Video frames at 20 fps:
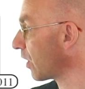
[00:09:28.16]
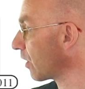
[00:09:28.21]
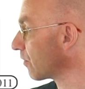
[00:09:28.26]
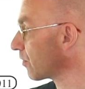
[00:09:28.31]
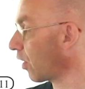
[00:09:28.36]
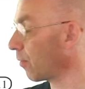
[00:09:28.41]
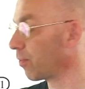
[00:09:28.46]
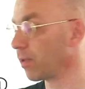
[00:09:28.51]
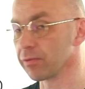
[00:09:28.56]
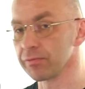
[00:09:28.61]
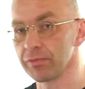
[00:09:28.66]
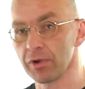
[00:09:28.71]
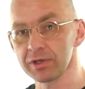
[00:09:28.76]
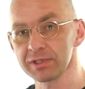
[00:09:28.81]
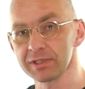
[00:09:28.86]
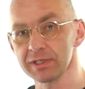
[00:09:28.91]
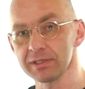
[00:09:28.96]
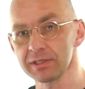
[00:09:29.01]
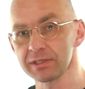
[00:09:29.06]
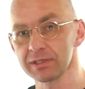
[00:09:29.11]
one of the oblong
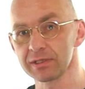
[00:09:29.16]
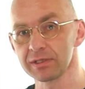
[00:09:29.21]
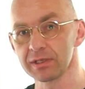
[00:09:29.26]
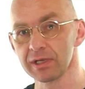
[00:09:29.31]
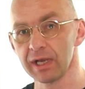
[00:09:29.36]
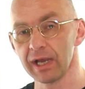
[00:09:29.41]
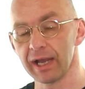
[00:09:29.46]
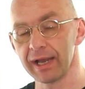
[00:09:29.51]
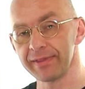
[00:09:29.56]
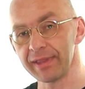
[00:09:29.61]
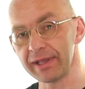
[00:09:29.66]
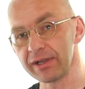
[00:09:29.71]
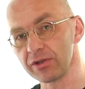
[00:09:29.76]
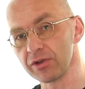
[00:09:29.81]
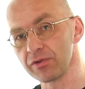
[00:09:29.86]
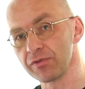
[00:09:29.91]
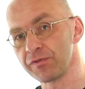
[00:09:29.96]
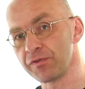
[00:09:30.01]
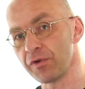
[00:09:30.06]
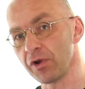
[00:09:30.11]
boxes and then
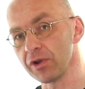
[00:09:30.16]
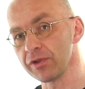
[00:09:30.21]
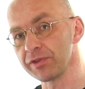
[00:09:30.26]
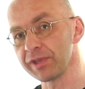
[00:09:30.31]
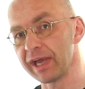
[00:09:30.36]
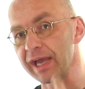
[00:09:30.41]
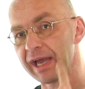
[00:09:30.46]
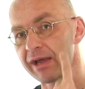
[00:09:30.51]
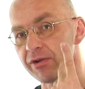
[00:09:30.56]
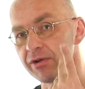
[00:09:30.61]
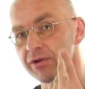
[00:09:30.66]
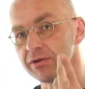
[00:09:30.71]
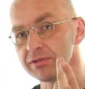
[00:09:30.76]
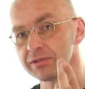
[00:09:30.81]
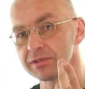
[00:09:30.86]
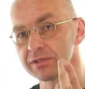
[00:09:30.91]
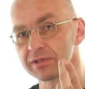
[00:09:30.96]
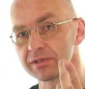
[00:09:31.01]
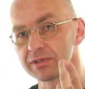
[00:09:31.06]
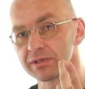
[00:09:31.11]
you follow the
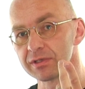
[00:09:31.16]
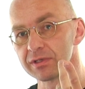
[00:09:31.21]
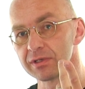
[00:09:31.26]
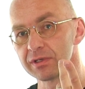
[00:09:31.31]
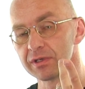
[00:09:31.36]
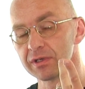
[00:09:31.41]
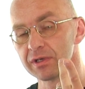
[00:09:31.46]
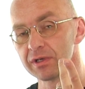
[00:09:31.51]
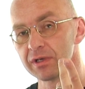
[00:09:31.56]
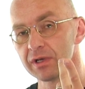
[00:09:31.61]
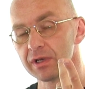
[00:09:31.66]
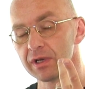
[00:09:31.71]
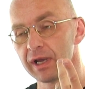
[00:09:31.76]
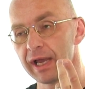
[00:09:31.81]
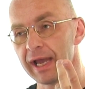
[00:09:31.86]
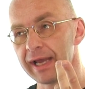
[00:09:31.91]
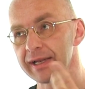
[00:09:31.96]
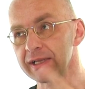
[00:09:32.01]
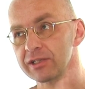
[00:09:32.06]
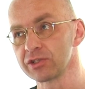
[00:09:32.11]
arrows.
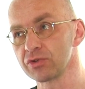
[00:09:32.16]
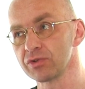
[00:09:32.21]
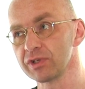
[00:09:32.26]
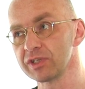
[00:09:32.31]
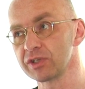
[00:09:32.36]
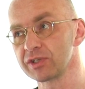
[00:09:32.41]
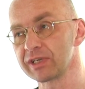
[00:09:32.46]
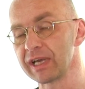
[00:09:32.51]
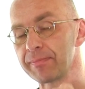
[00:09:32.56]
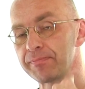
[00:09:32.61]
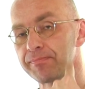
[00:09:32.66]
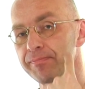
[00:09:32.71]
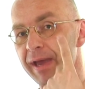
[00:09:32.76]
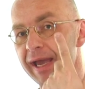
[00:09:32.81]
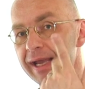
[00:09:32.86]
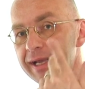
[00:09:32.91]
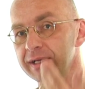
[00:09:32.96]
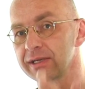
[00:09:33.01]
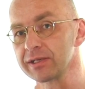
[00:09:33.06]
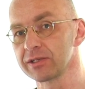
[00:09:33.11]
And as soon as you get
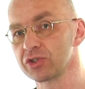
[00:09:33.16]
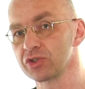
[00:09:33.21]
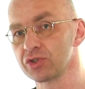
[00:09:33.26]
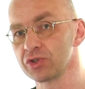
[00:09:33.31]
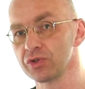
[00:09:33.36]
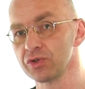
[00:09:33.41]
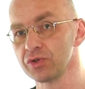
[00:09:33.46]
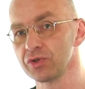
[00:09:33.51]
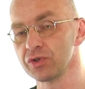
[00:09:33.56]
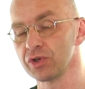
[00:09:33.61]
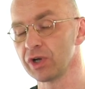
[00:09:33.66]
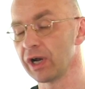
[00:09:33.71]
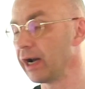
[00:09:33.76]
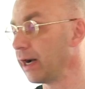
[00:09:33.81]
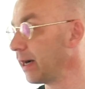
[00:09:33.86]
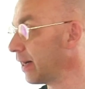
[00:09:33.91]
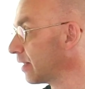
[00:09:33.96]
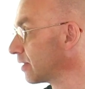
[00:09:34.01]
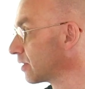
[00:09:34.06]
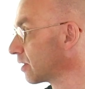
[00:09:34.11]
back to
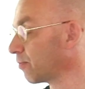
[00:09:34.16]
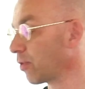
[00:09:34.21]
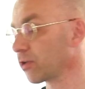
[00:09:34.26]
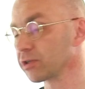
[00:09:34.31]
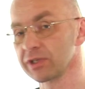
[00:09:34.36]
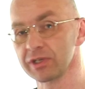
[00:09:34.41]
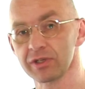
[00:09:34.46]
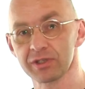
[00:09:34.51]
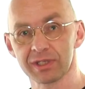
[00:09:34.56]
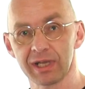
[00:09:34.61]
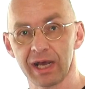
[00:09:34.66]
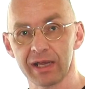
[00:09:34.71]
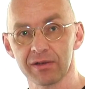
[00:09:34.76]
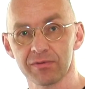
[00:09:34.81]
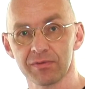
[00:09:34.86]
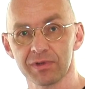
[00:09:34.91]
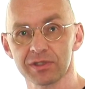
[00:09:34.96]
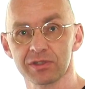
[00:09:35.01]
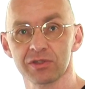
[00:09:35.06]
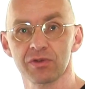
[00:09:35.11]
uh, the box that you started
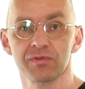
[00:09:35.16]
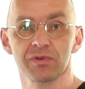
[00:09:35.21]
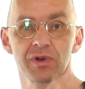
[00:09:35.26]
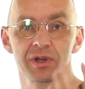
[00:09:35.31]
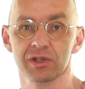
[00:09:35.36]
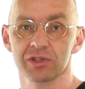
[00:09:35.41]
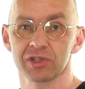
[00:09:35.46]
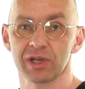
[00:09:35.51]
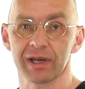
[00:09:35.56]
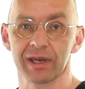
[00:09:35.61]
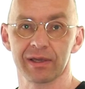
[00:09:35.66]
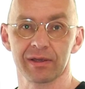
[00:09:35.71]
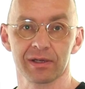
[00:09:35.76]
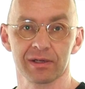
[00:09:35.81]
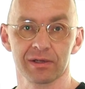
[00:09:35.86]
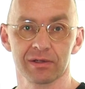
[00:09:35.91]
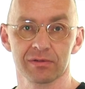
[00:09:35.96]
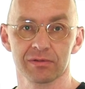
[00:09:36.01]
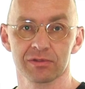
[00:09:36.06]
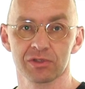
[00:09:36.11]
with, you've got a juggling
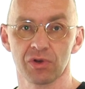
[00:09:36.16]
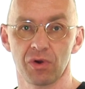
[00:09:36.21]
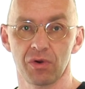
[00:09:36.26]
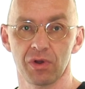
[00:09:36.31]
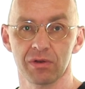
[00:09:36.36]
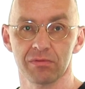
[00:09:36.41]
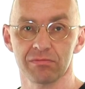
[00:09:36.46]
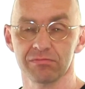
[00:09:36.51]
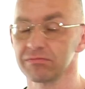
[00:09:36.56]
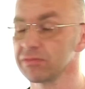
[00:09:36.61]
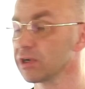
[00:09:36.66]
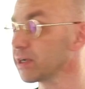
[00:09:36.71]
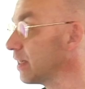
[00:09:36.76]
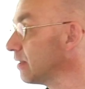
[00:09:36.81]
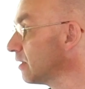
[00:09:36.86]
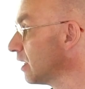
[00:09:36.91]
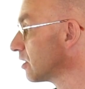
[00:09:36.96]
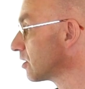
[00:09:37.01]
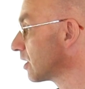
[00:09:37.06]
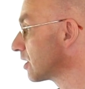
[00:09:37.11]
soul. Okay,
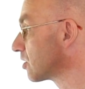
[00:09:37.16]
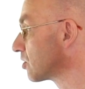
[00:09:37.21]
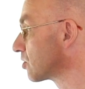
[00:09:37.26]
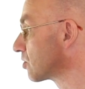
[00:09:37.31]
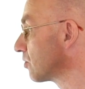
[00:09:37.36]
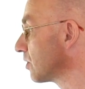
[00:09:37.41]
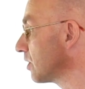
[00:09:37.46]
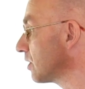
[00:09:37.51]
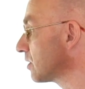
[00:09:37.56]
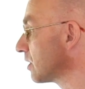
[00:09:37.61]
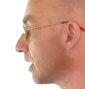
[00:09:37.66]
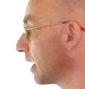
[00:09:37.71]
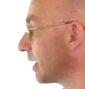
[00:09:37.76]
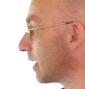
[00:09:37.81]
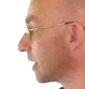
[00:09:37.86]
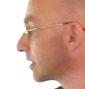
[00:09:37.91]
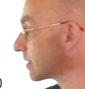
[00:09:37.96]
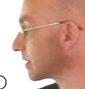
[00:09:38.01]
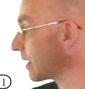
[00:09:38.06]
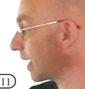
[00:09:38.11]
so let's just do this.
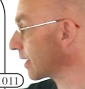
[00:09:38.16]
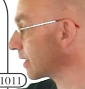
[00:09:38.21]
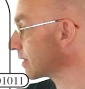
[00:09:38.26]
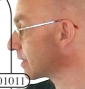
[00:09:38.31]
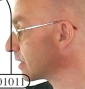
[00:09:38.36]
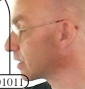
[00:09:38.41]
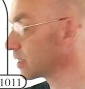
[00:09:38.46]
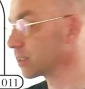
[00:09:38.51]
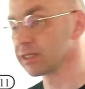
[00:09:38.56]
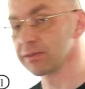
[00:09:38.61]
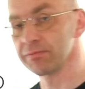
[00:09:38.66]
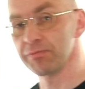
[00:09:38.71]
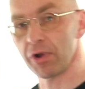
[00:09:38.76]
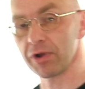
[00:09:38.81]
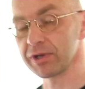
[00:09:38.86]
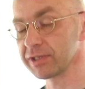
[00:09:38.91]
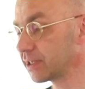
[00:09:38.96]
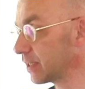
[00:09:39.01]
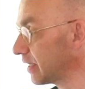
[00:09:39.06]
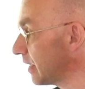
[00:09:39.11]
Let's start at this
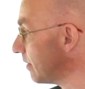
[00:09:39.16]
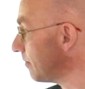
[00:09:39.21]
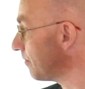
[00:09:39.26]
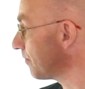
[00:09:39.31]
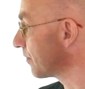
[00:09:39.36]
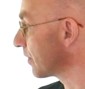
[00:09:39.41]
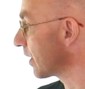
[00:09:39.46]
box here,